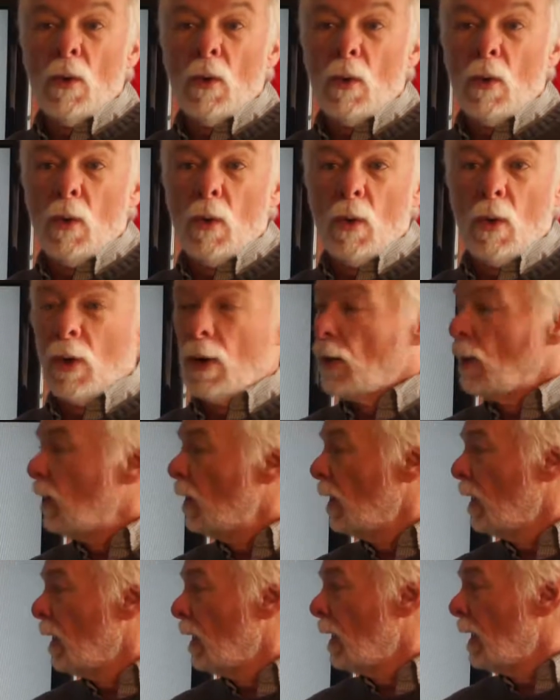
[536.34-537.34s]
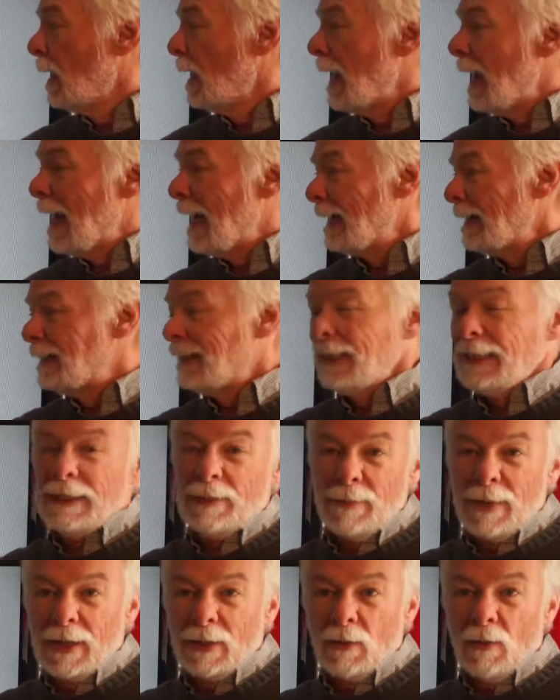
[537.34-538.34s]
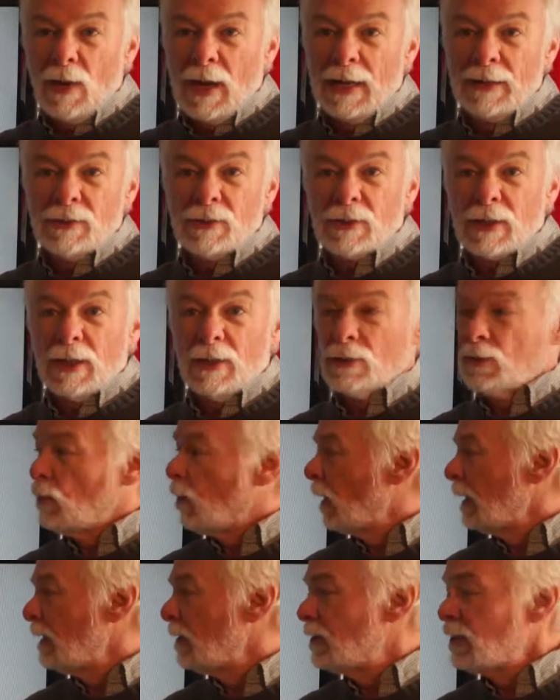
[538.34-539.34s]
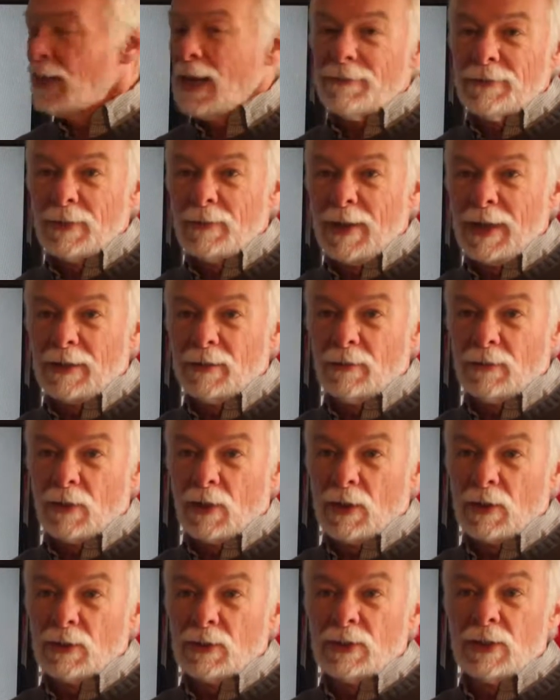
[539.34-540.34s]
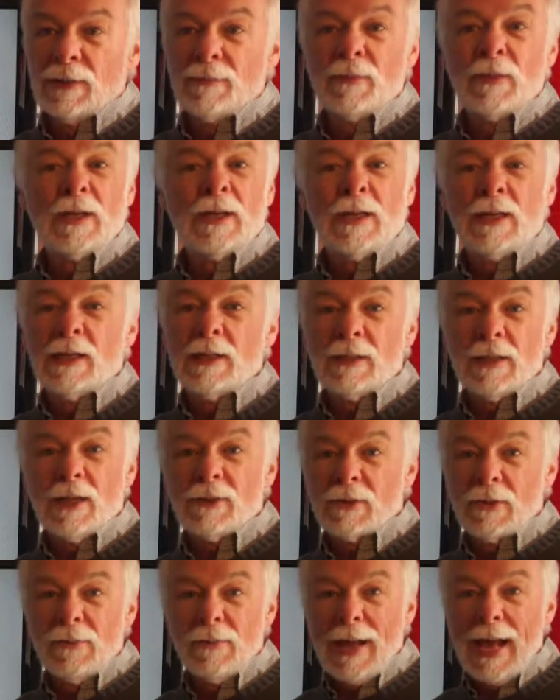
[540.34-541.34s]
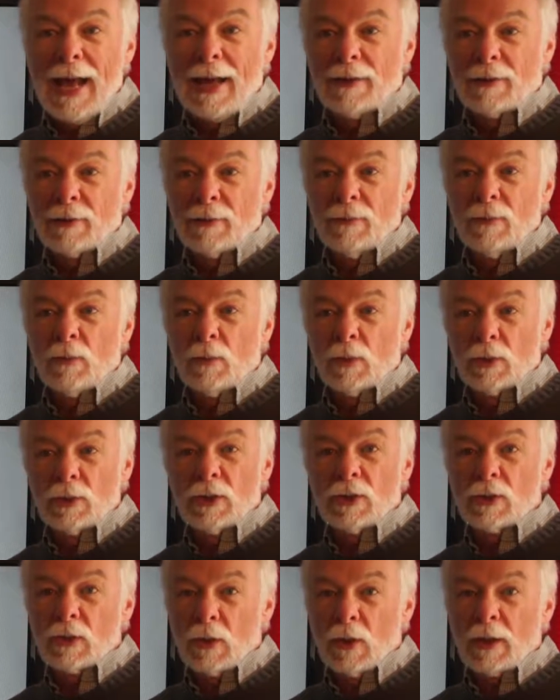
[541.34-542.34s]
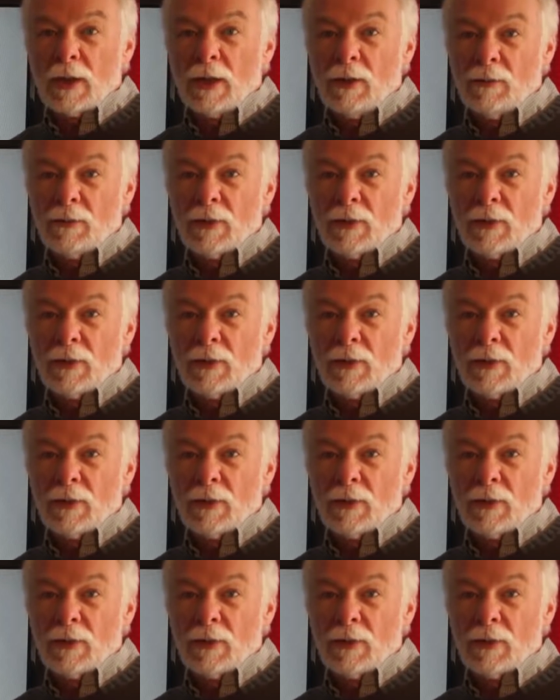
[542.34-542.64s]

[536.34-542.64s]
or 18 megawatts and 27 megavars. It doesn't matter. We're just looking